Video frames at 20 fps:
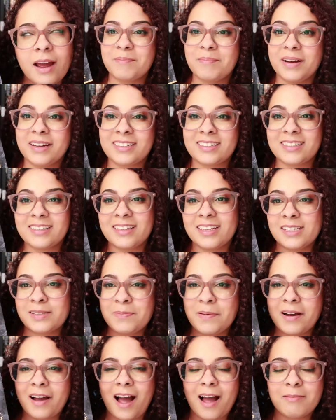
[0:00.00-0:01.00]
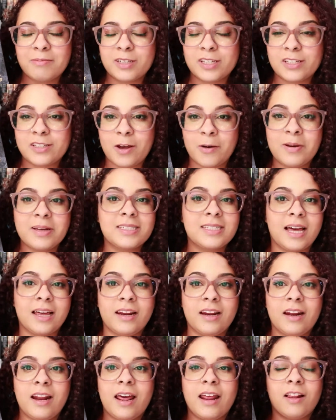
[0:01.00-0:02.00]
But this book, I'm just so
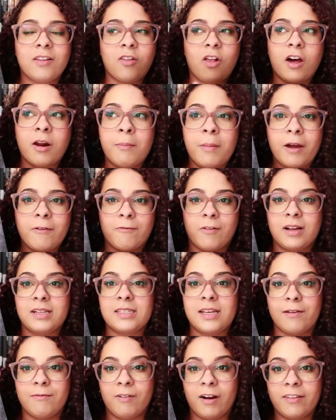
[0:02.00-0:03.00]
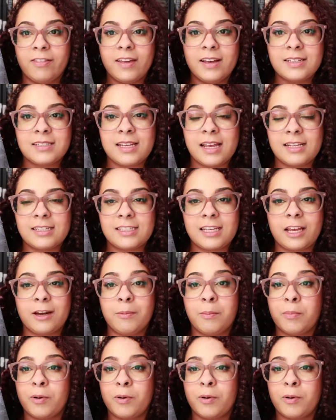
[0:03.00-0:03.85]
excited and a lot of my friends have read this and said